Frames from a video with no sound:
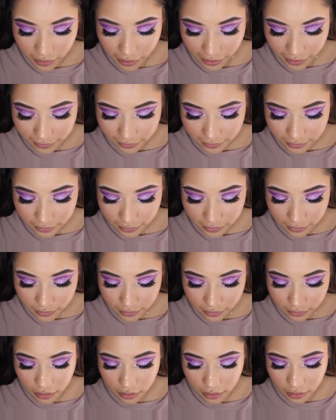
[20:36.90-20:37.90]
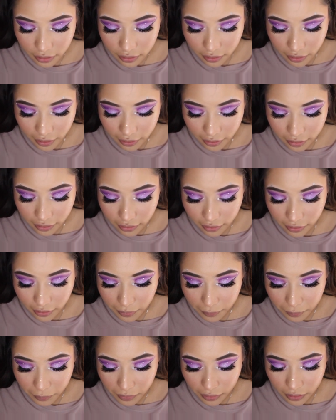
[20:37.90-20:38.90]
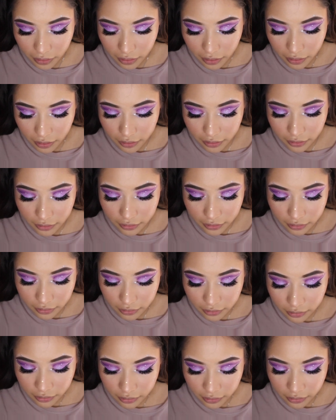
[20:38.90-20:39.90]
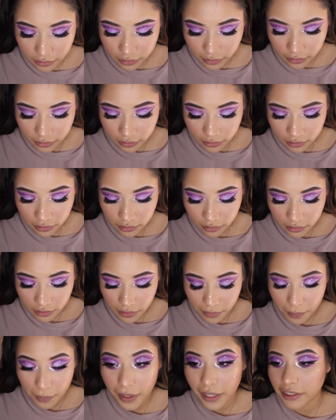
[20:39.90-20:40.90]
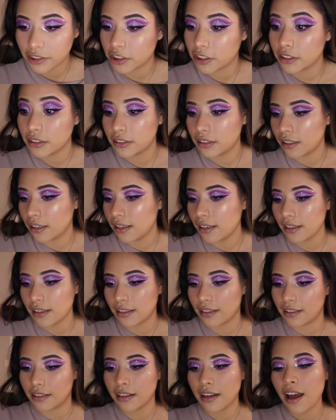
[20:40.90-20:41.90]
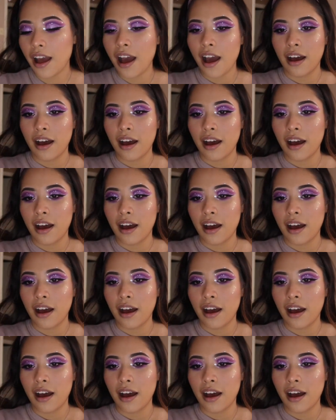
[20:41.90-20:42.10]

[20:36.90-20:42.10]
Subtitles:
Yes. And then lip gloss, Patrick Ta.